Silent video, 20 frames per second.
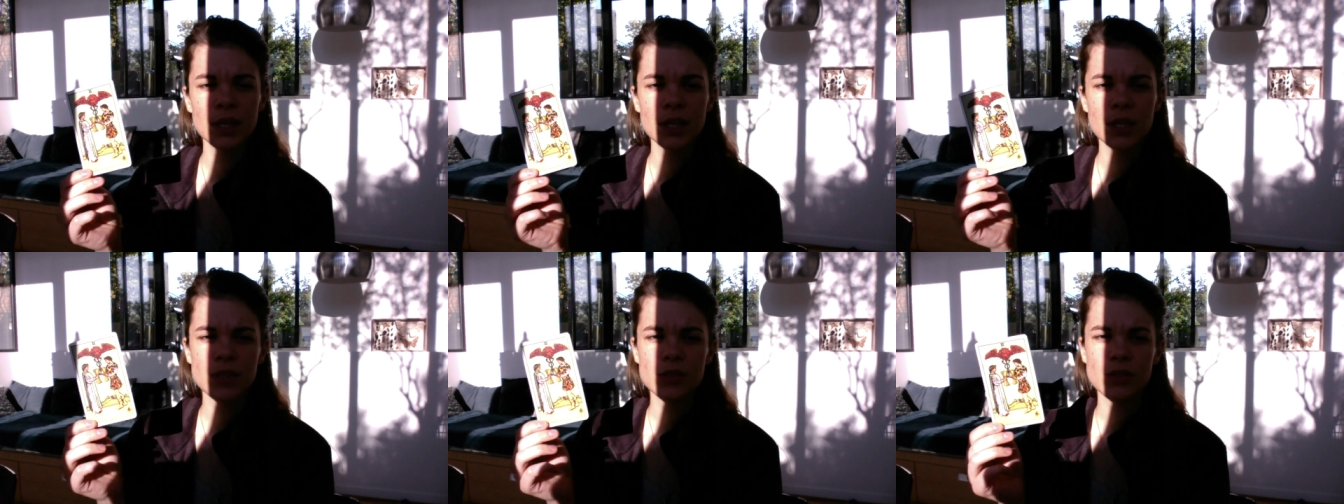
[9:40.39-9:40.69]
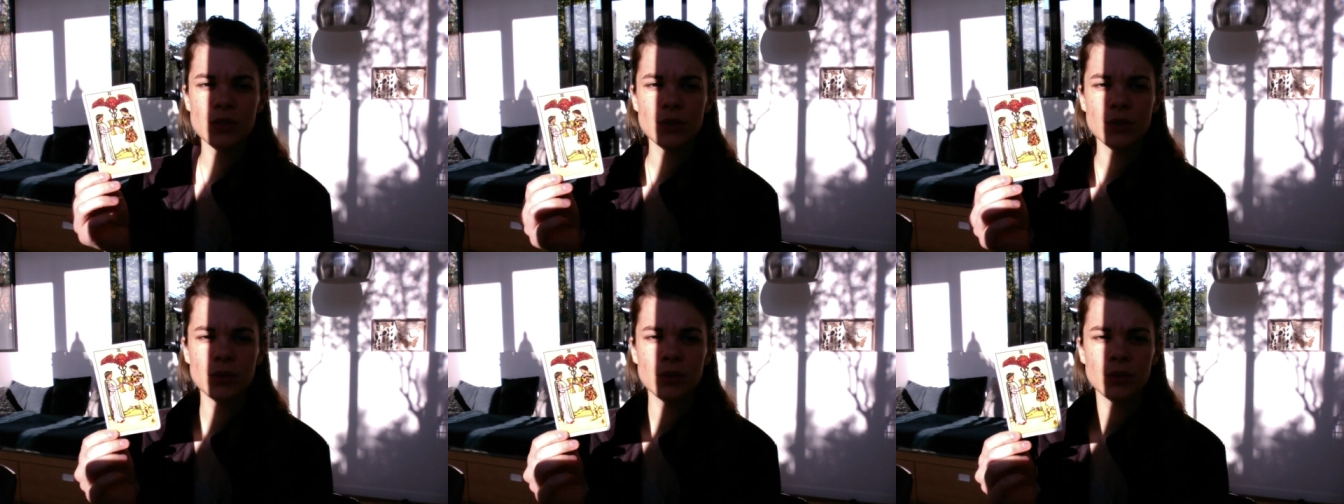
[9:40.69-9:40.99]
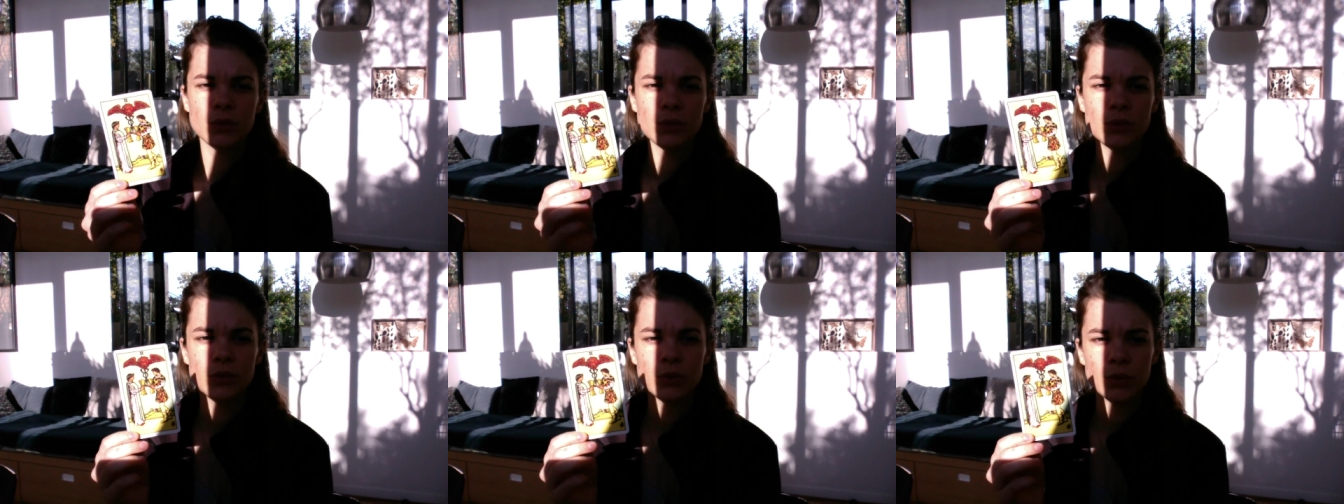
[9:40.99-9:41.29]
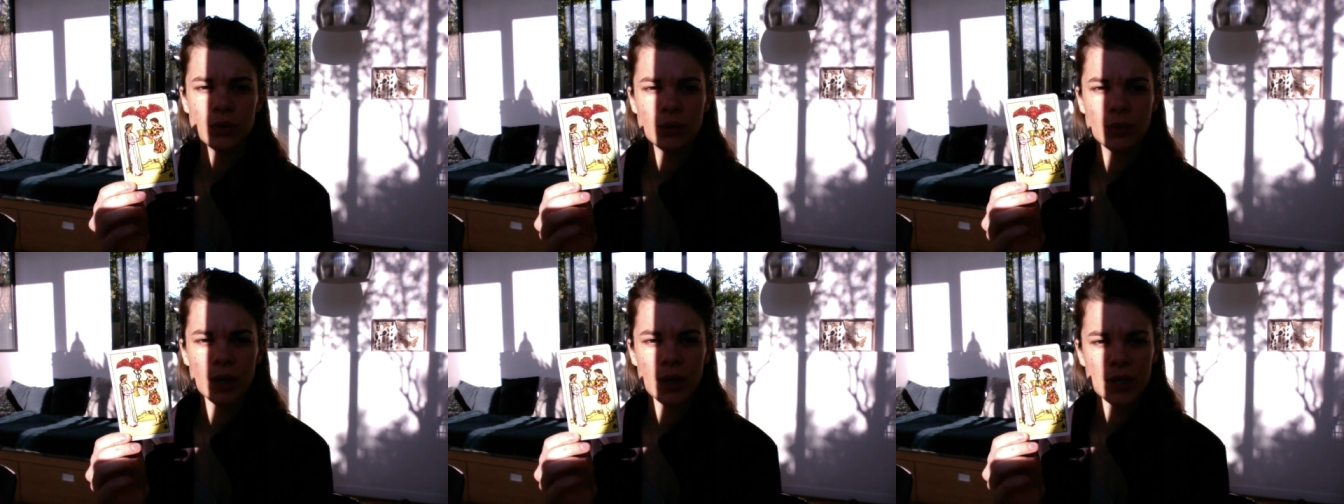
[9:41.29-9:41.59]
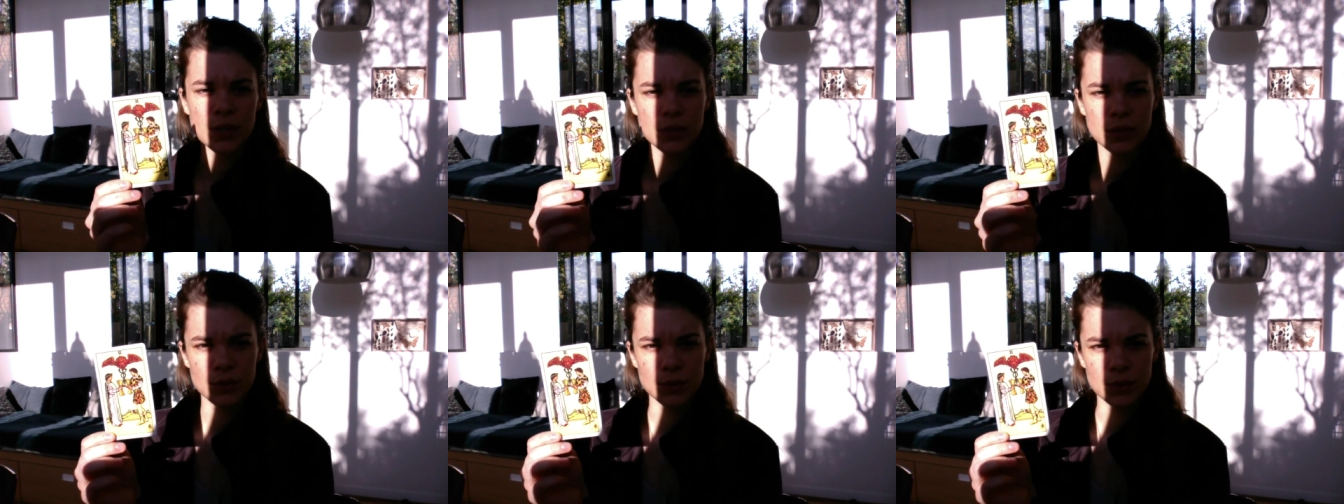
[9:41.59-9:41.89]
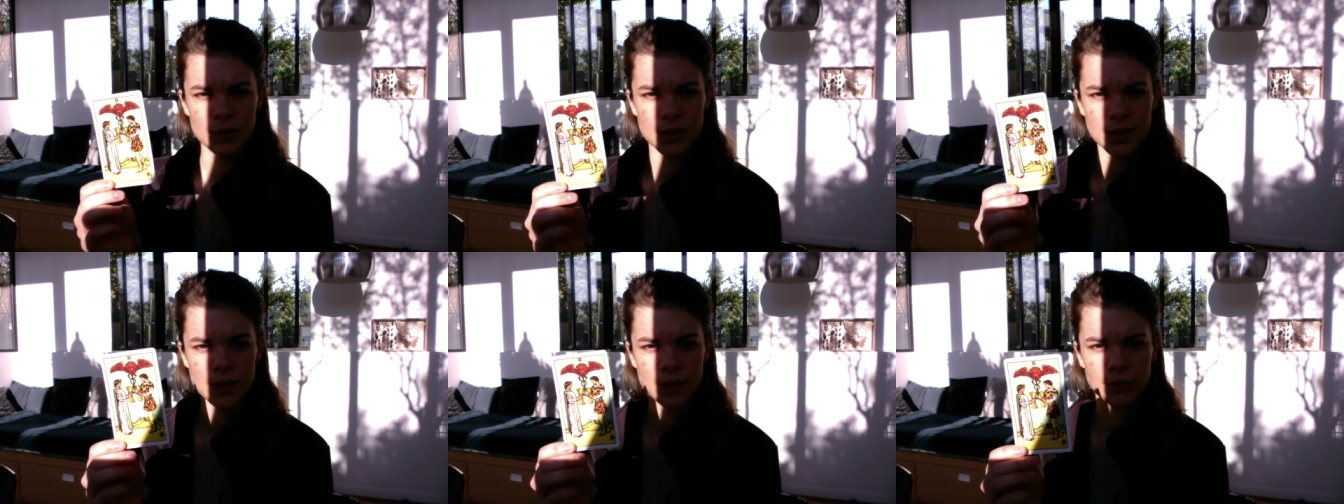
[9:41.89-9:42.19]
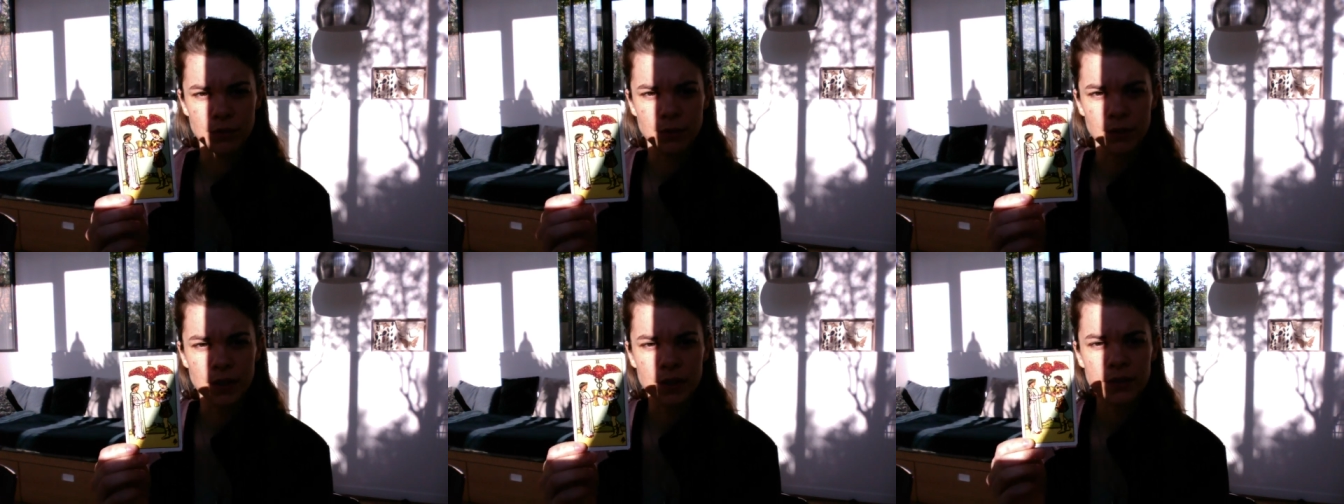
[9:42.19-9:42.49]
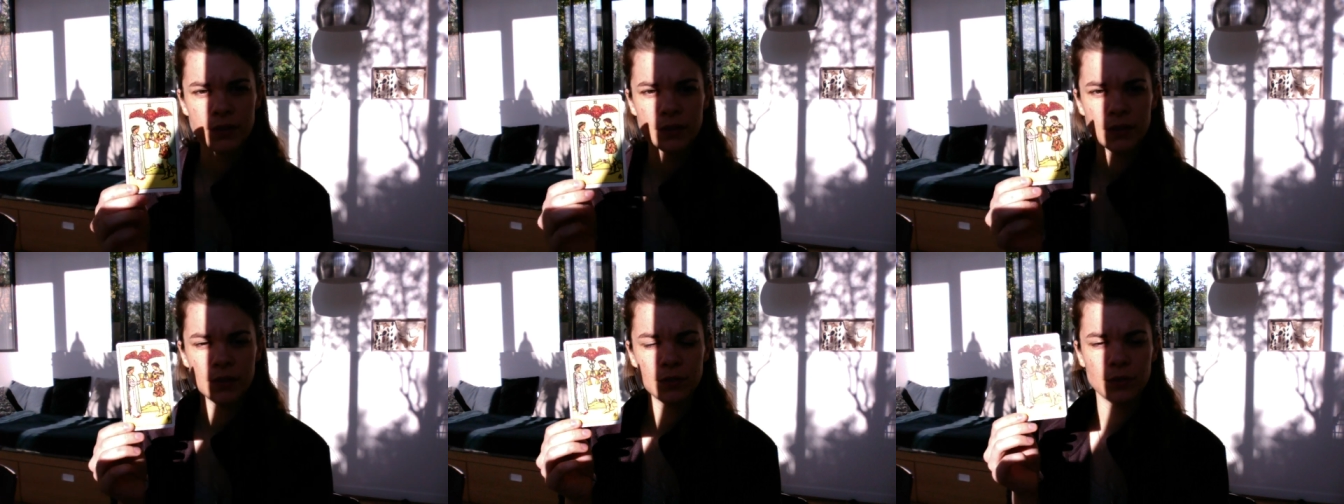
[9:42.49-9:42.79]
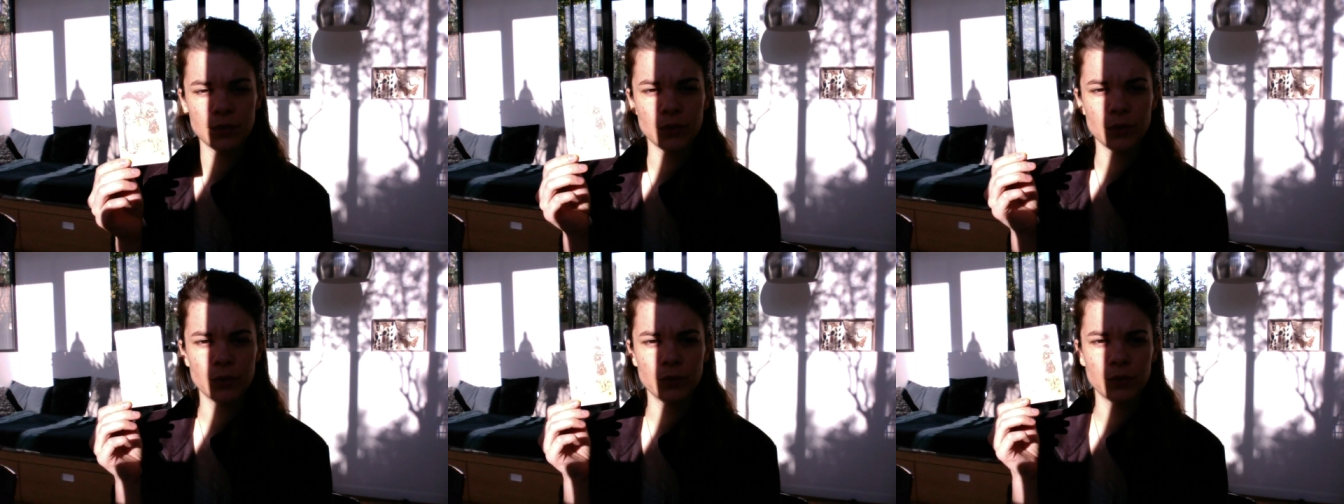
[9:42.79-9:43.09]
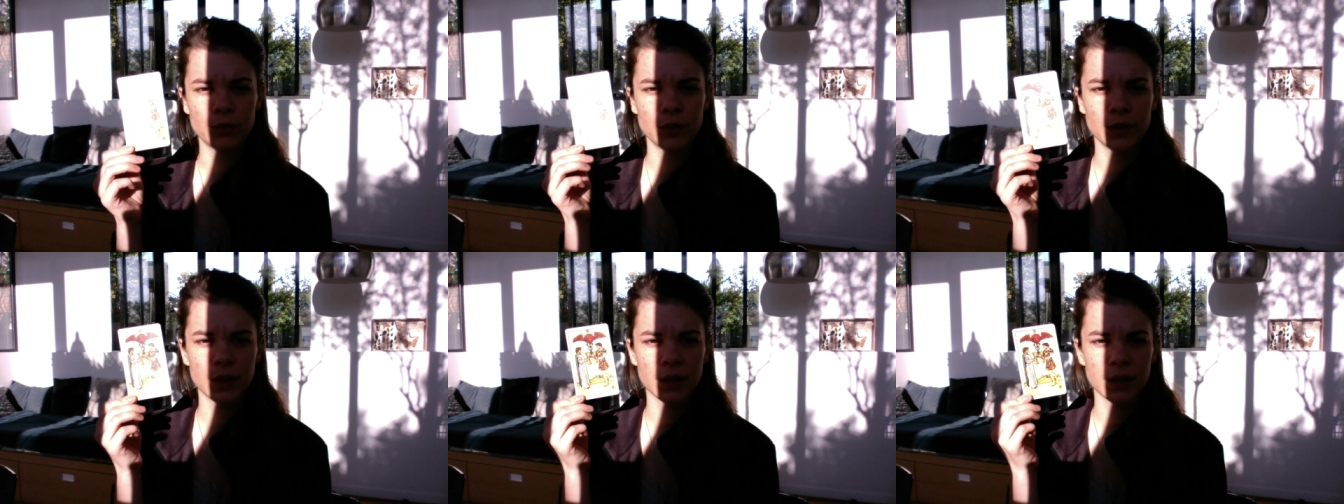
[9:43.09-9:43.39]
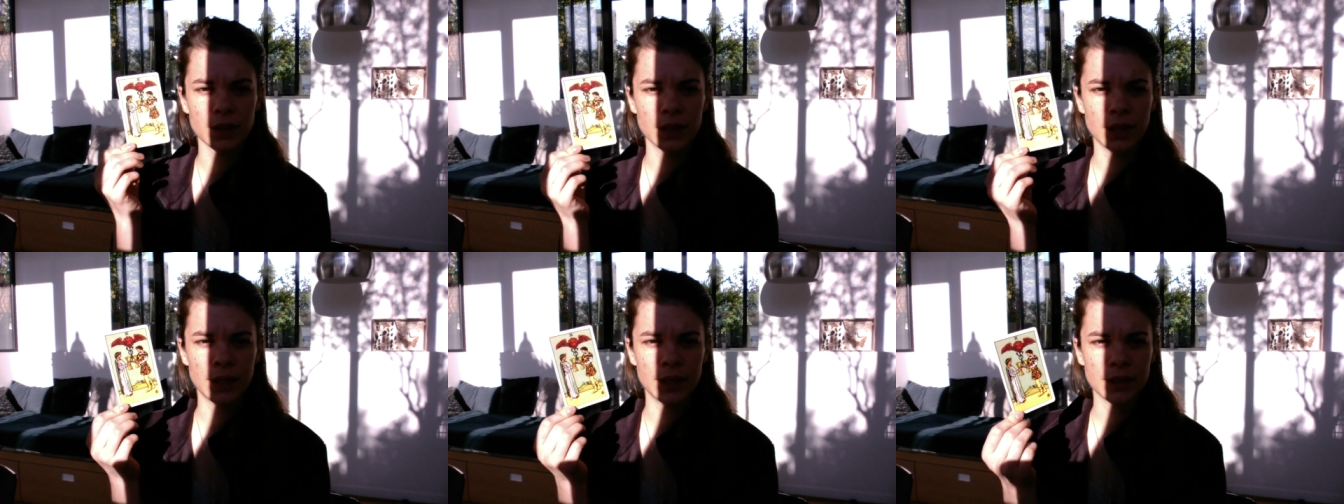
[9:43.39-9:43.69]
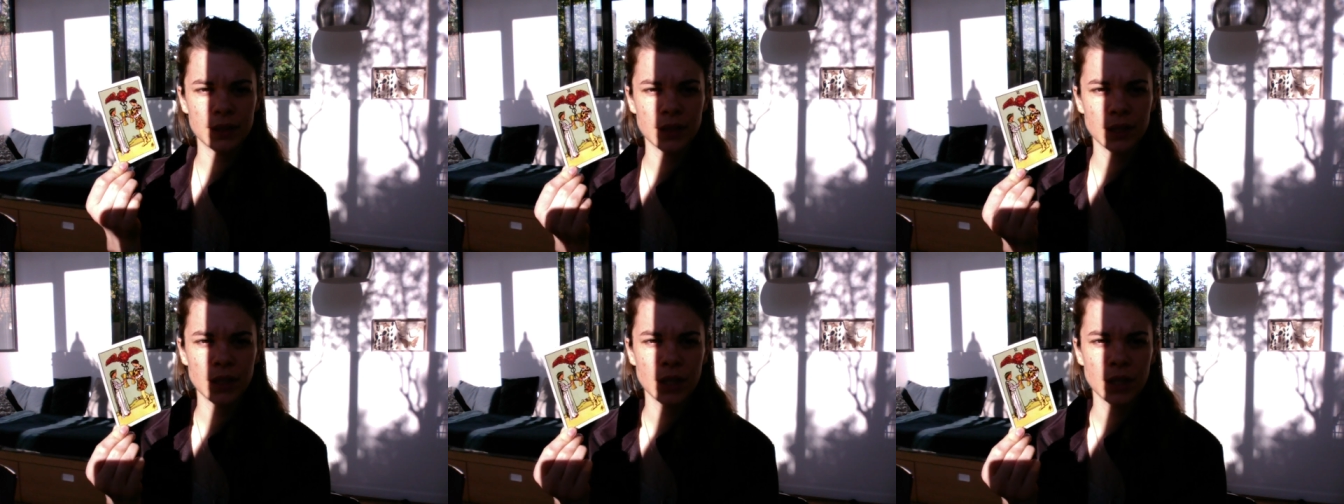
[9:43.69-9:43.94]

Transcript: So do as you see fit. If you feel like